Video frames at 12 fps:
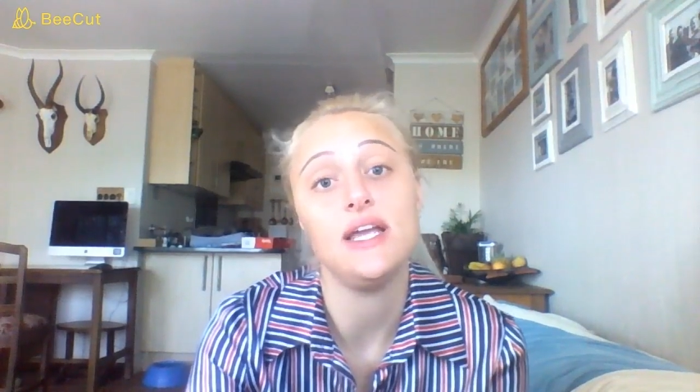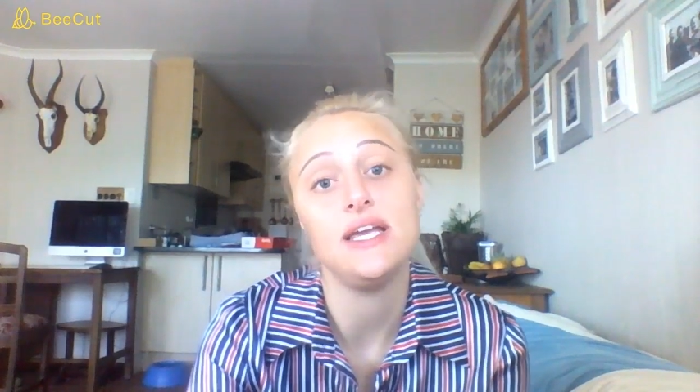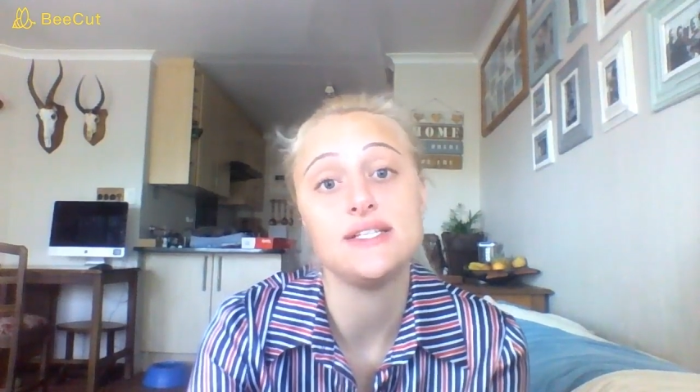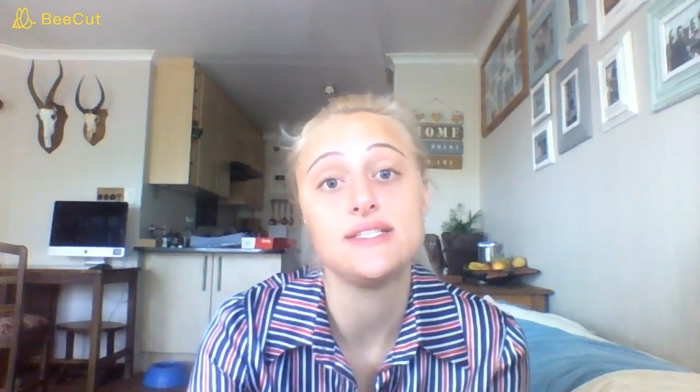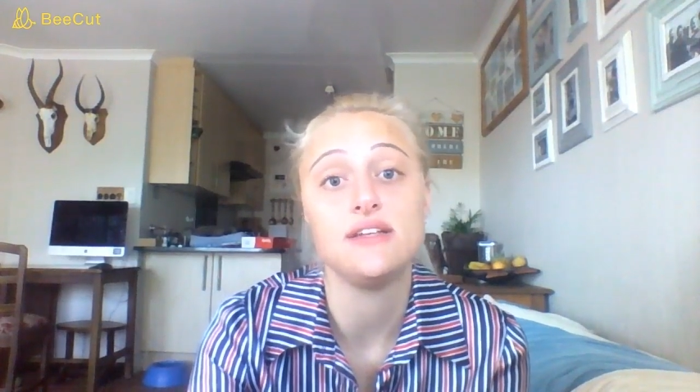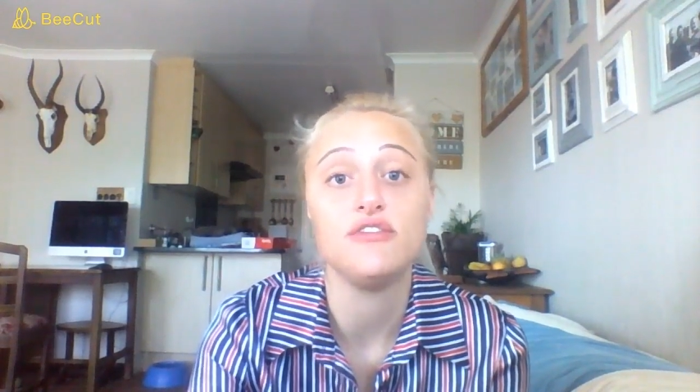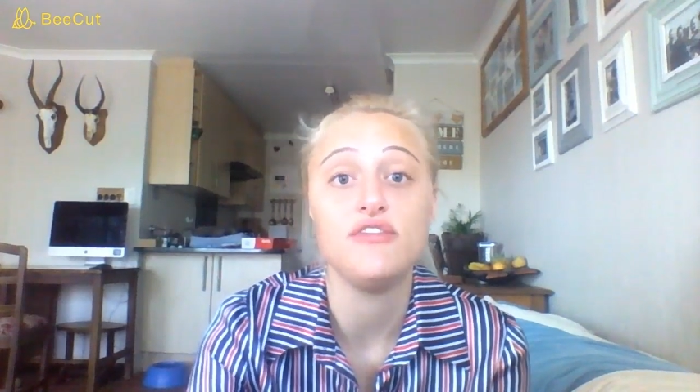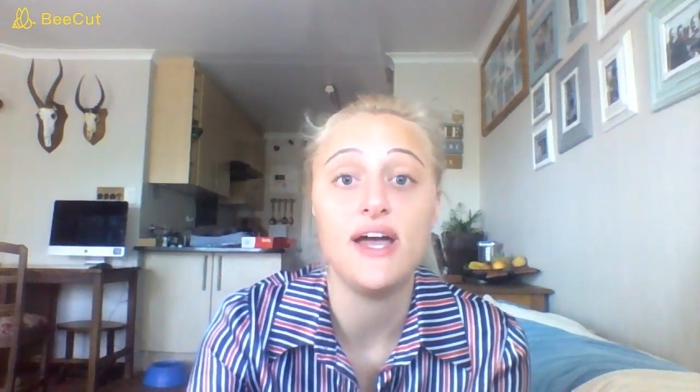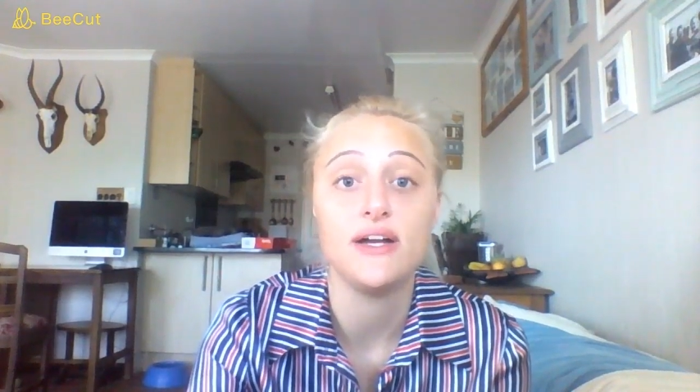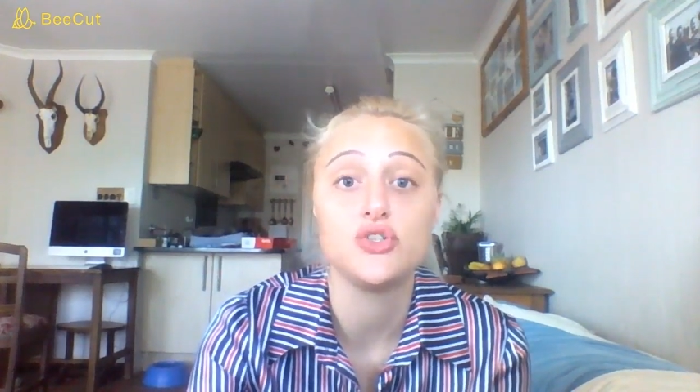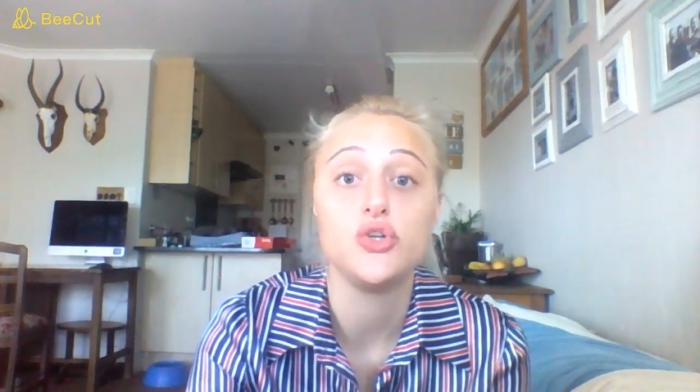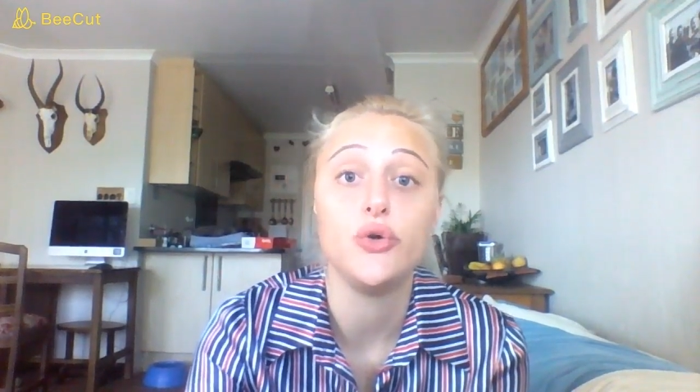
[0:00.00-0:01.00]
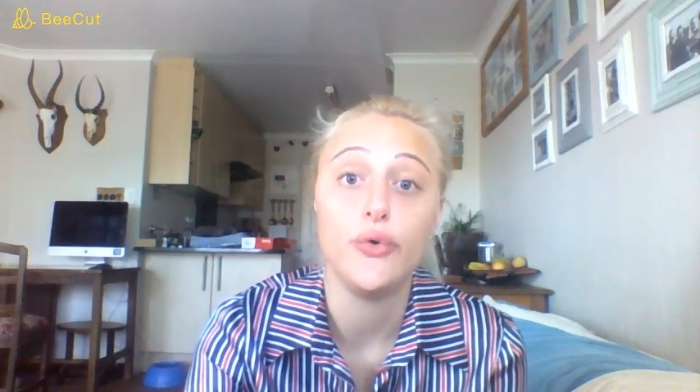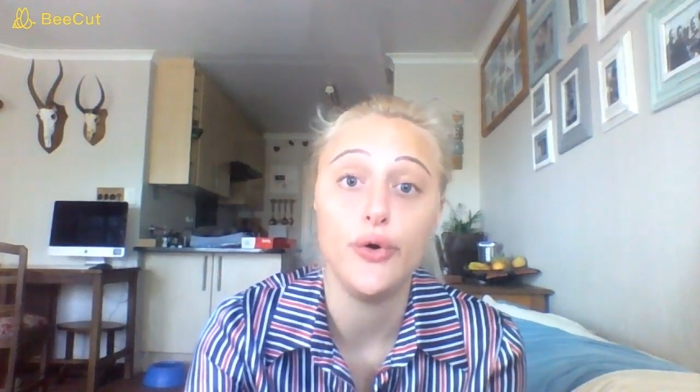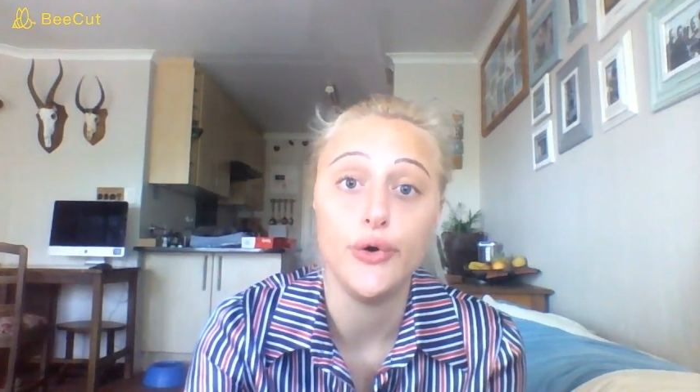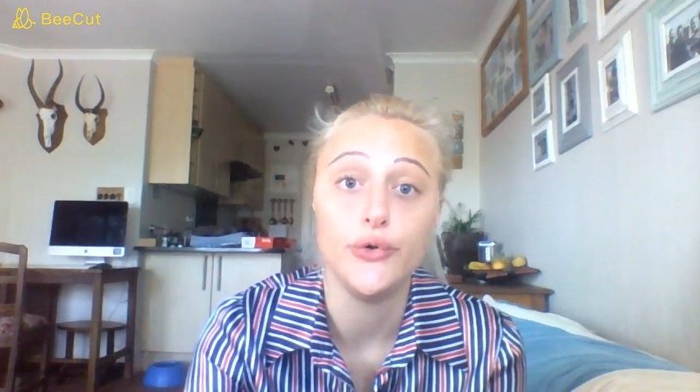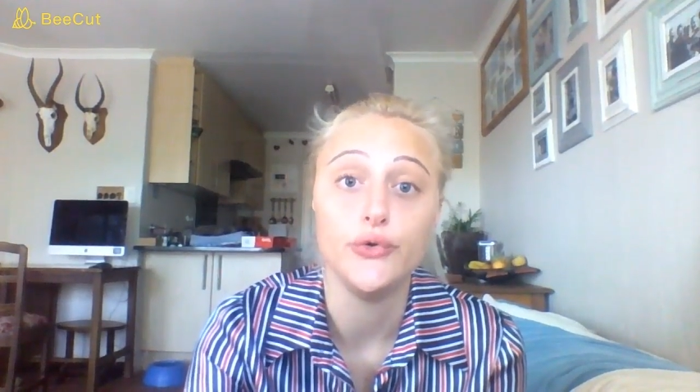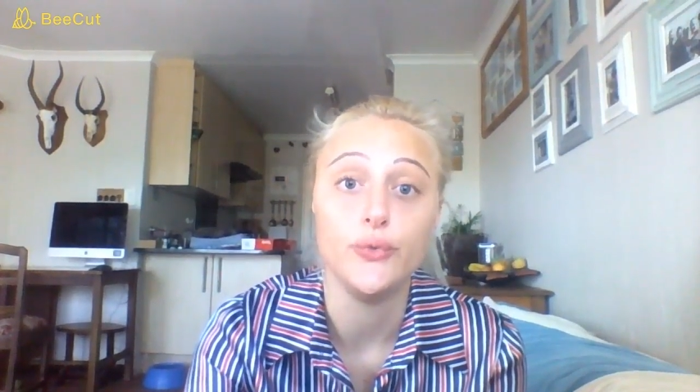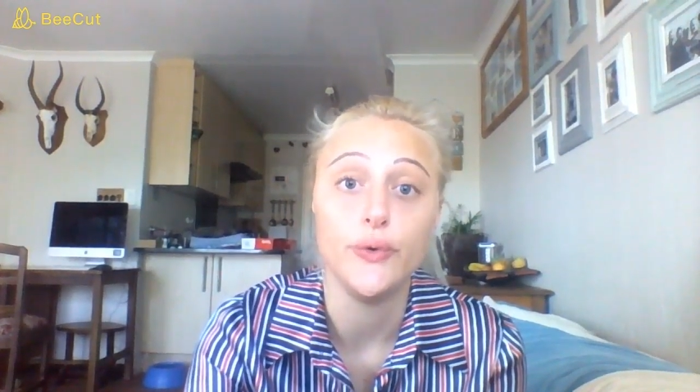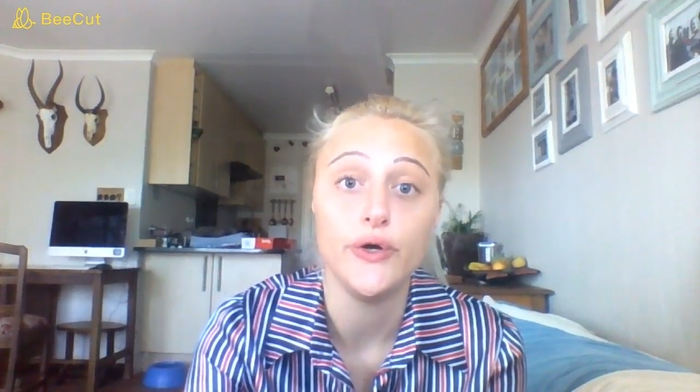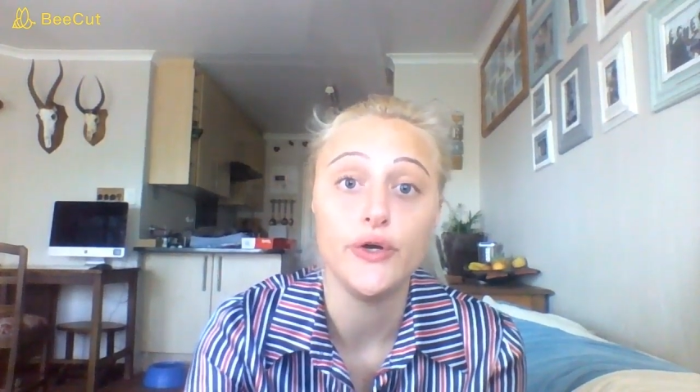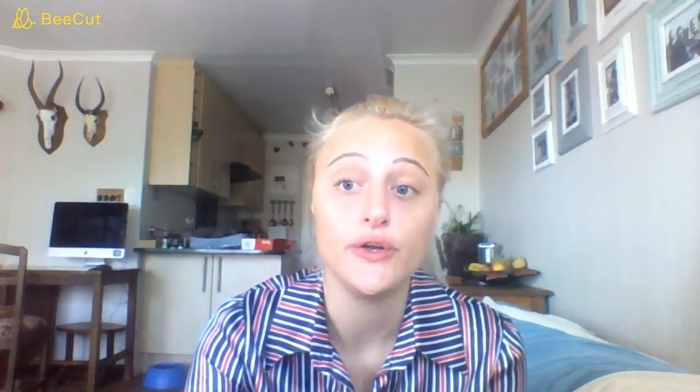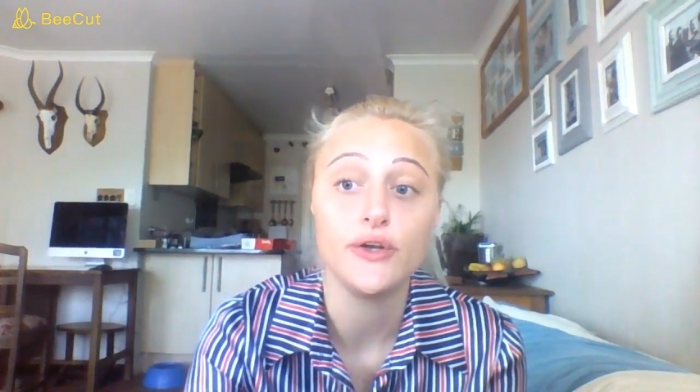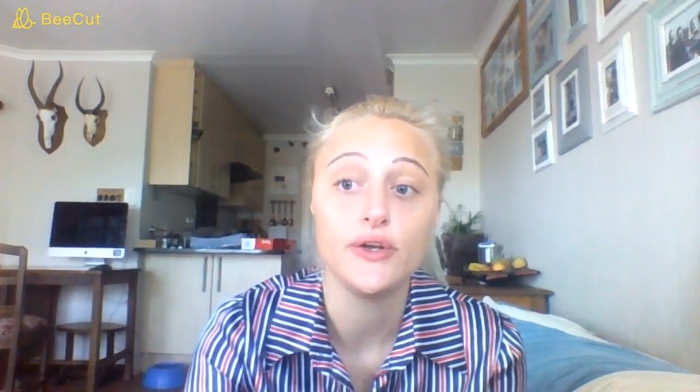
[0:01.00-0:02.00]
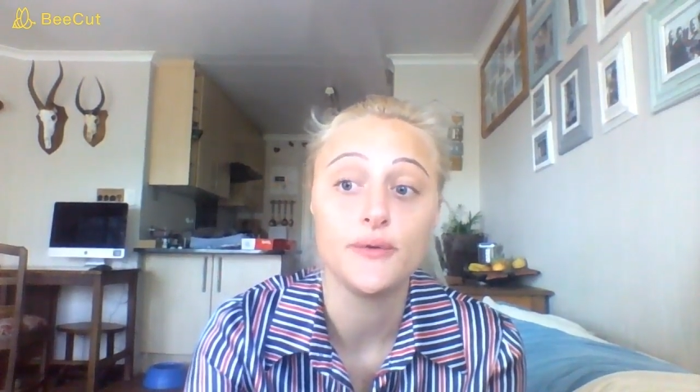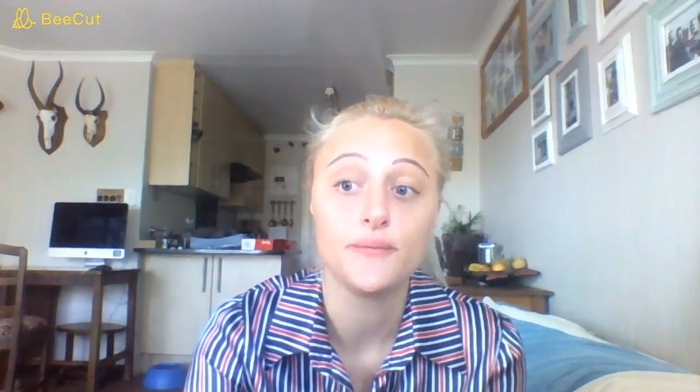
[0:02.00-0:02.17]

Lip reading: is in fact your own work.